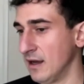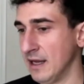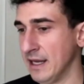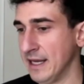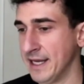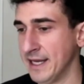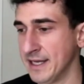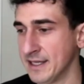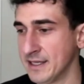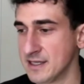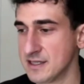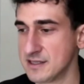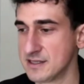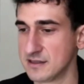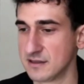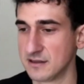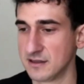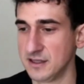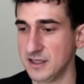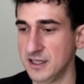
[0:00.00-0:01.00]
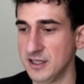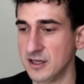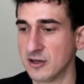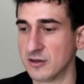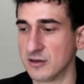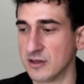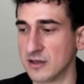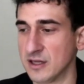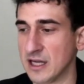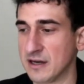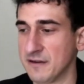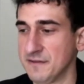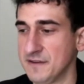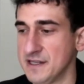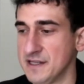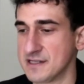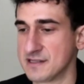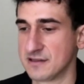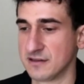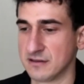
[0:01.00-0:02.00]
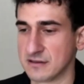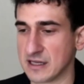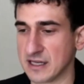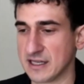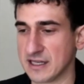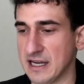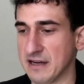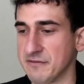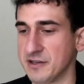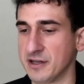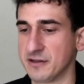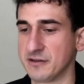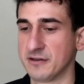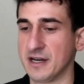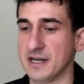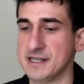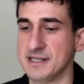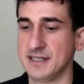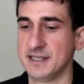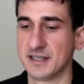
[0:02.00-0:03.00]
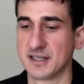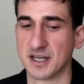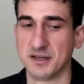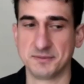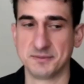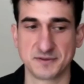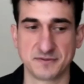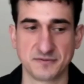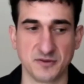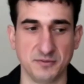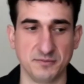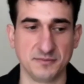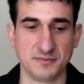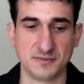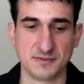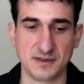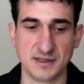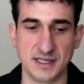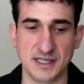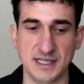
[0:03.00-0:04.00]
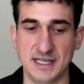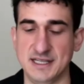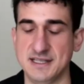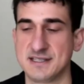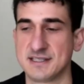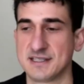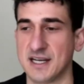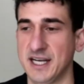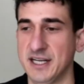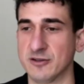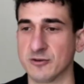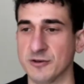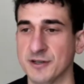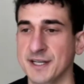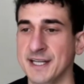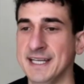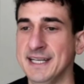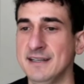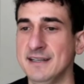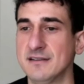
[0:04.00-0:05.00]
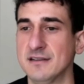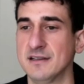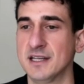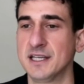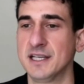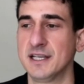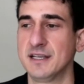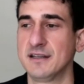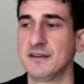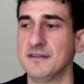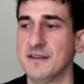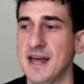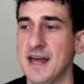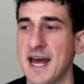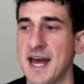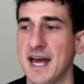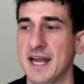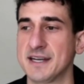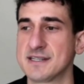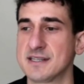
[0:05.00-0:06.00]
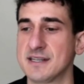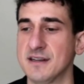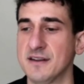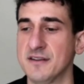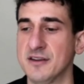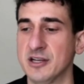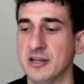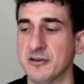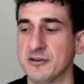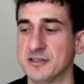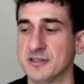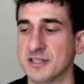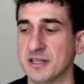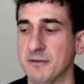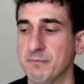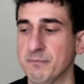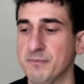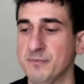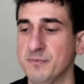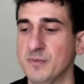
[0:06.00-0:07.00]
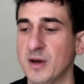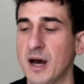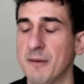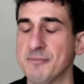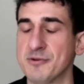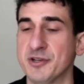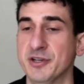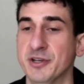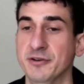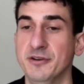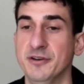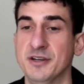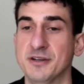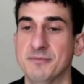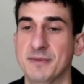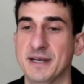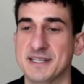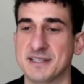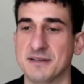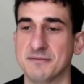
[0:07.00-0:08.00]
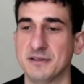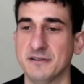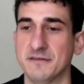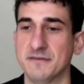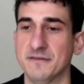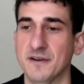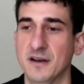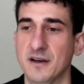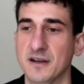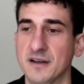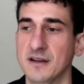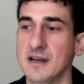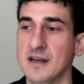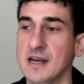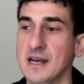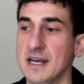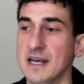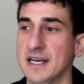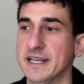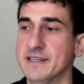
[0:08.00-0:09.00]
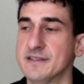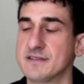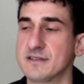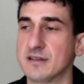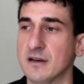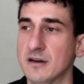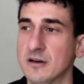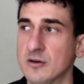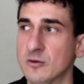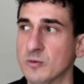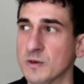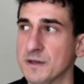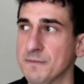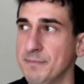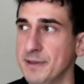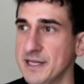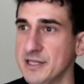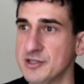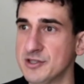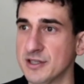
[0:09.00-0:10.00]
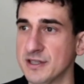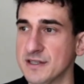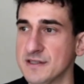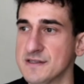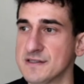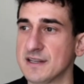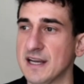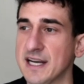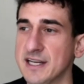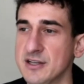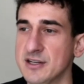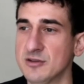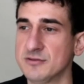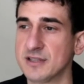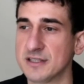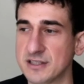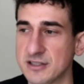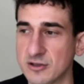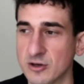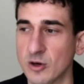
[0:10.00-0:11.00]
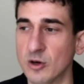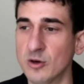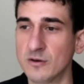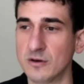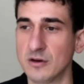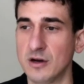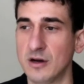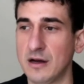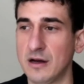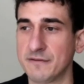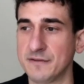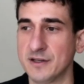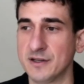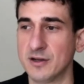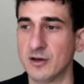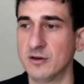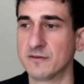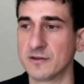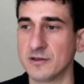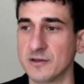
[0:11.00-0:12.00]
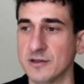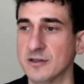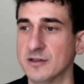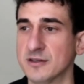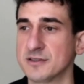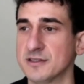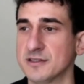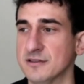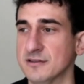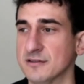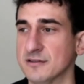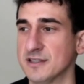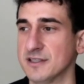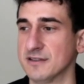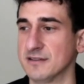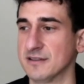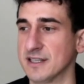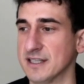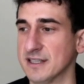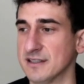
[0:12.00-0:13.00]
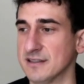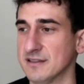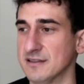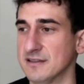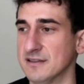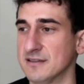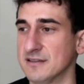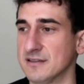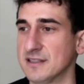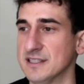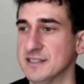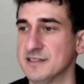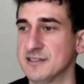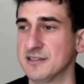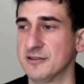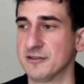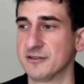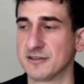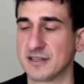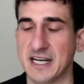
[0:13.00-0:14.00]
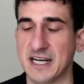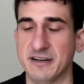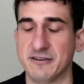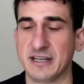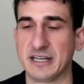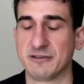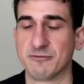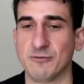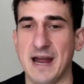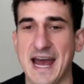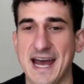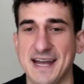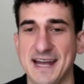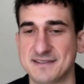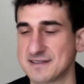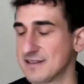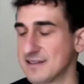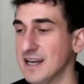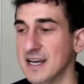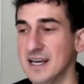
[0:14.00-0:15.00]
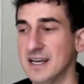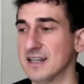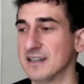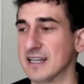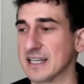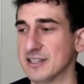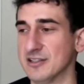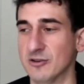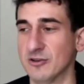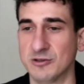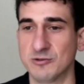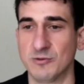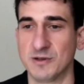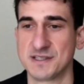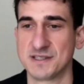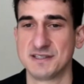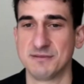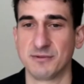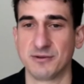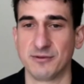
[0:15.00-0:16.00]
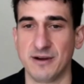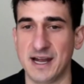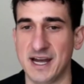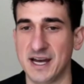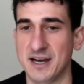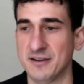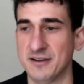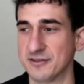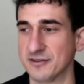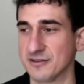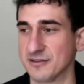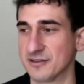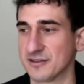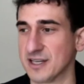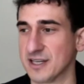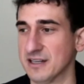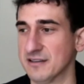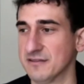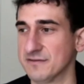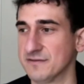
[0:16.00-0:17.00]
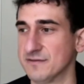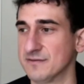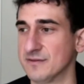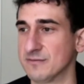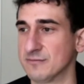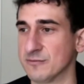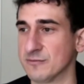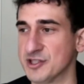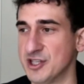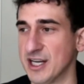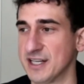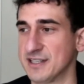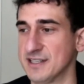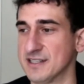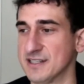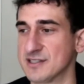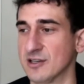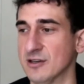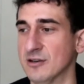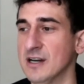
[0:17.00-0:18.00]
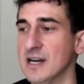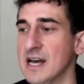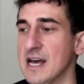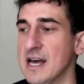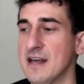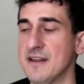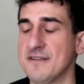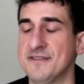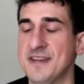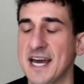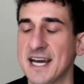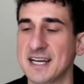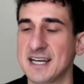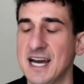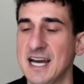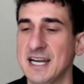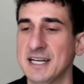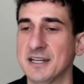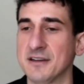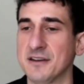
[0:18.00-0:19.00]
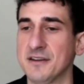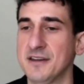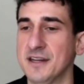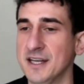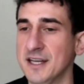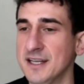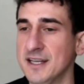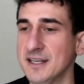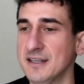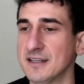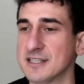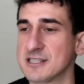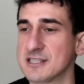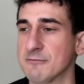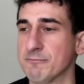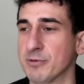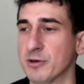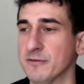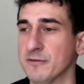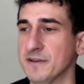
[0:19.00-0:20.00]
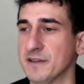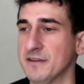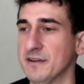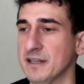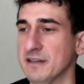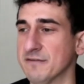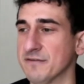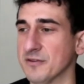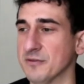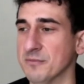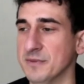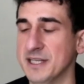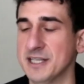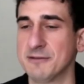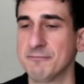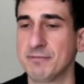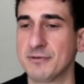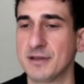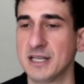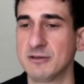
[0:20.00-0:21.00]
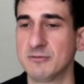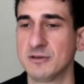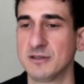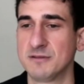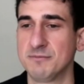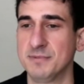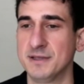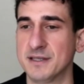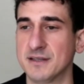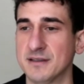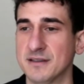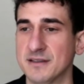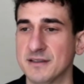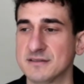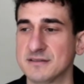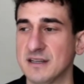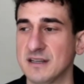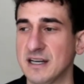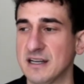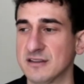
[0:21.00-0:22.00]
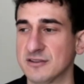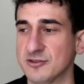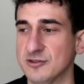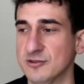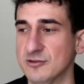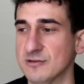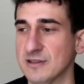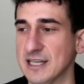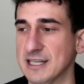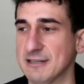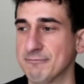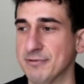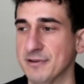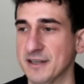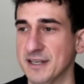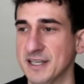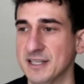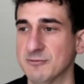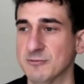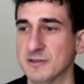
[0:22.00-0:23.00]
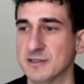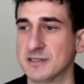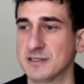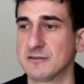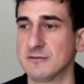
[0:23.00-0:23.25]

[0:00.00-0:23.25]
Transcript: And, you know, a lot of these, like every other idea, comes from an insight or an inkling that there is a opportunity to make something fun. And so with pigeons, I know that they're o- often overlooked. They're kind of like considered kind of like rats, like no one wants them around or they're kind of rejected. So that kind of thing is the perfect thing for me to play with, because I do like playing with